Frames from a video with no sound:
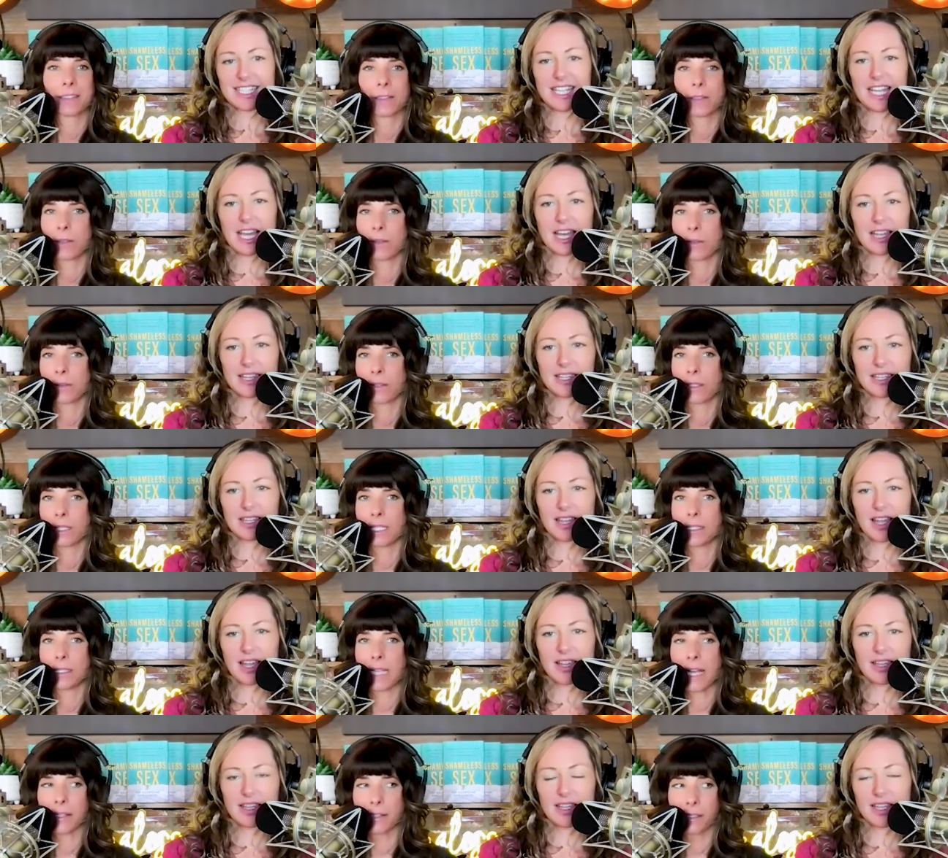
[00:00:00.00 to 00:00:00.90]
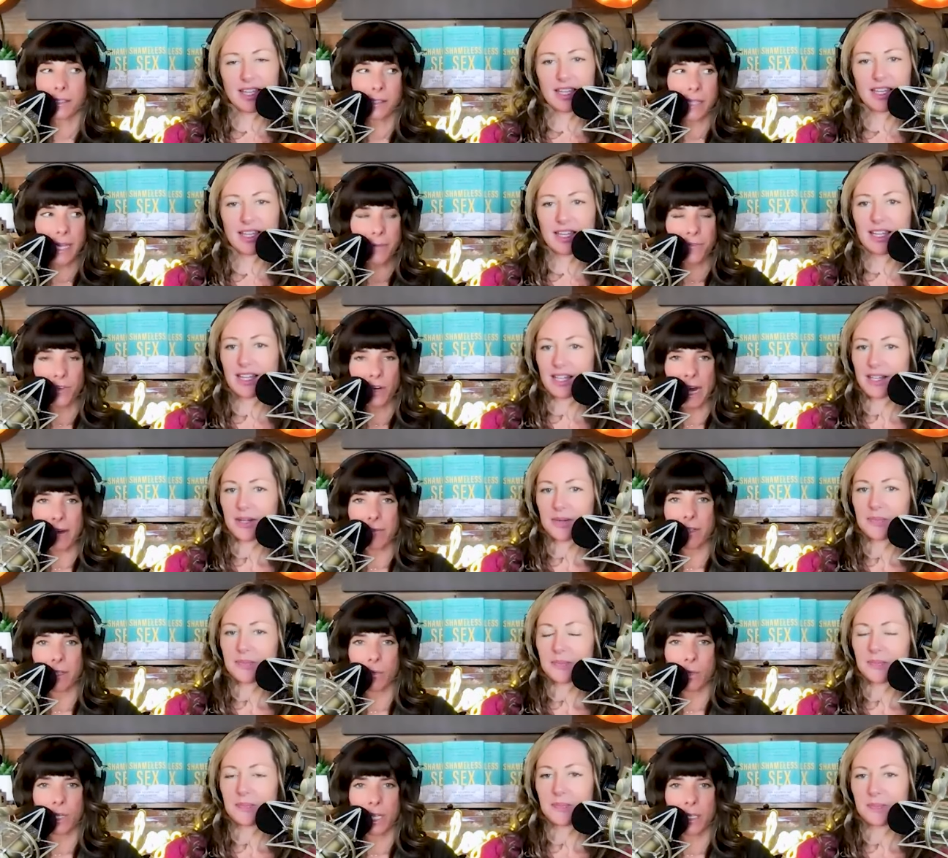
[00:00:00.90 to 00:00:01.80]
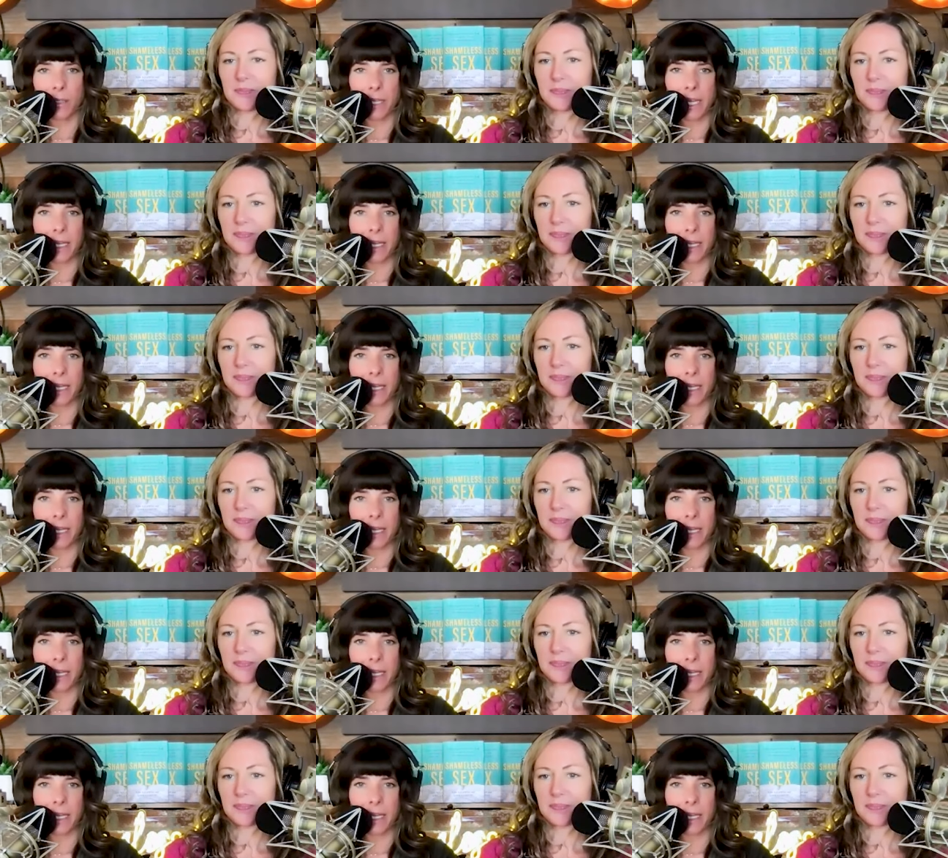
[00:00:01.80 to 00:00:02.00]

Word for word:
Speaker 1: Yeah. Is uh, that the same for everyone?